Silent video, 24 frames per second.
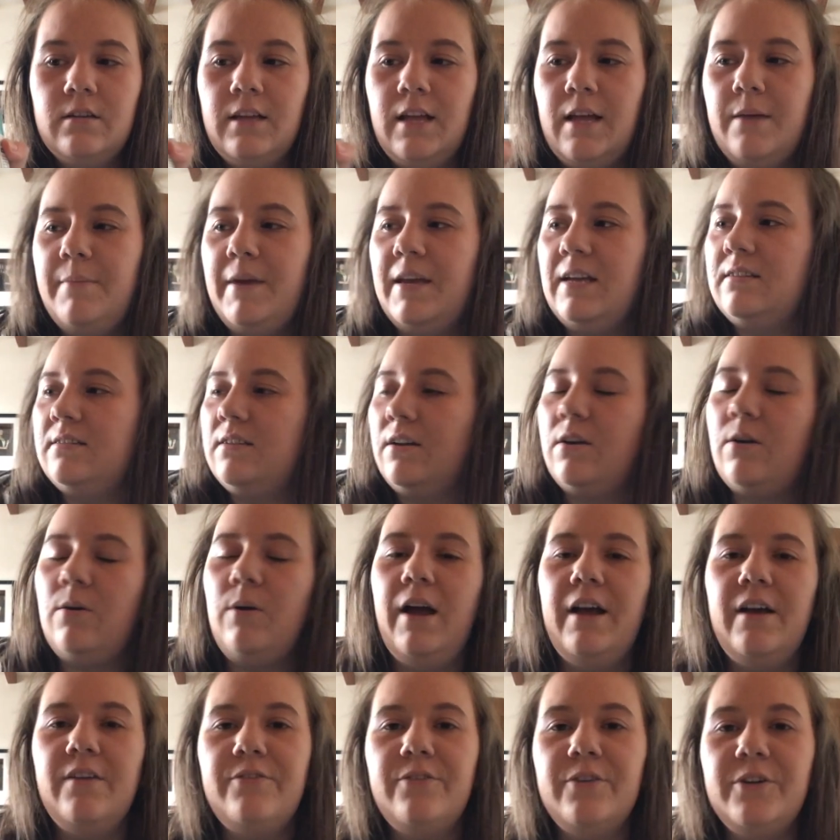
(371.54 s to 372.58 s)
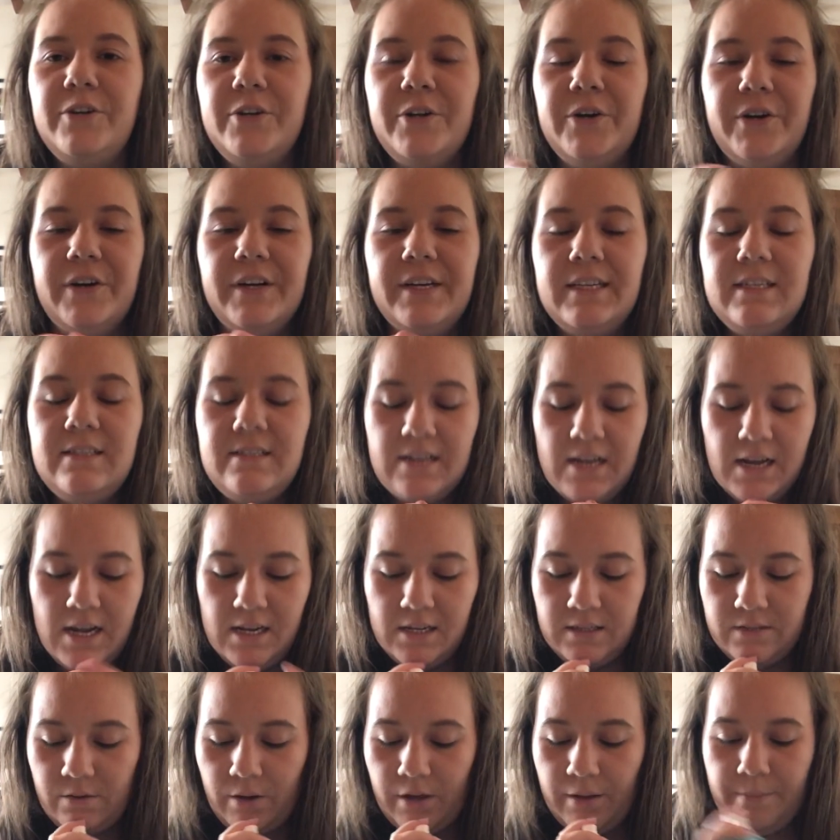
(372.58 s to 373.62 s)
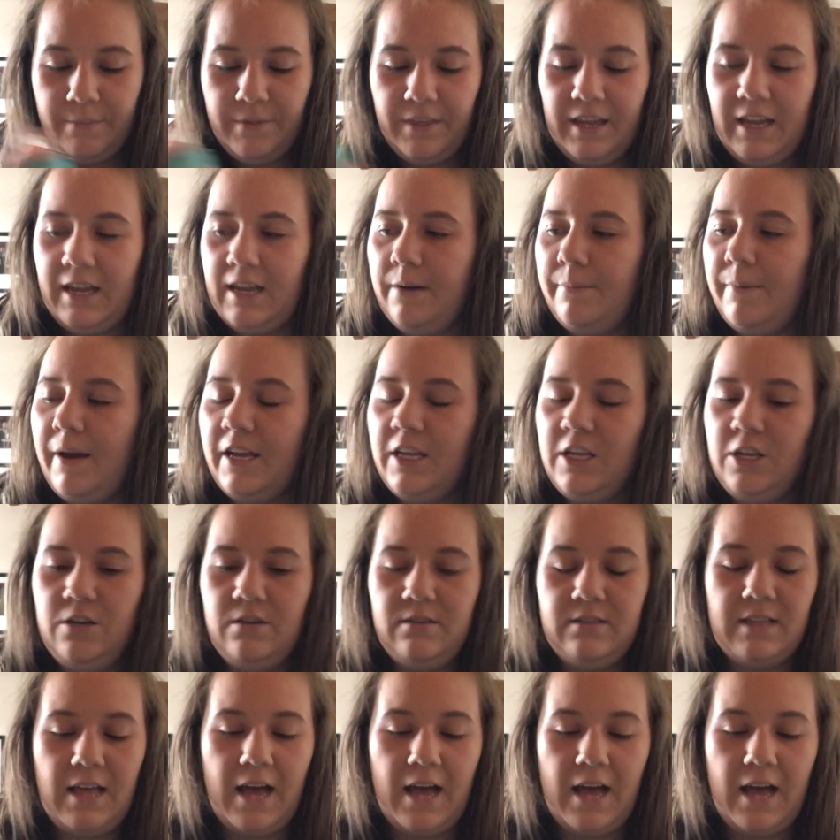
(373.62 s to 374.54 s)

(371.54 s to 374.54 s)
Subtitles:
it makes quite a fun noise. So I'm thinking I might use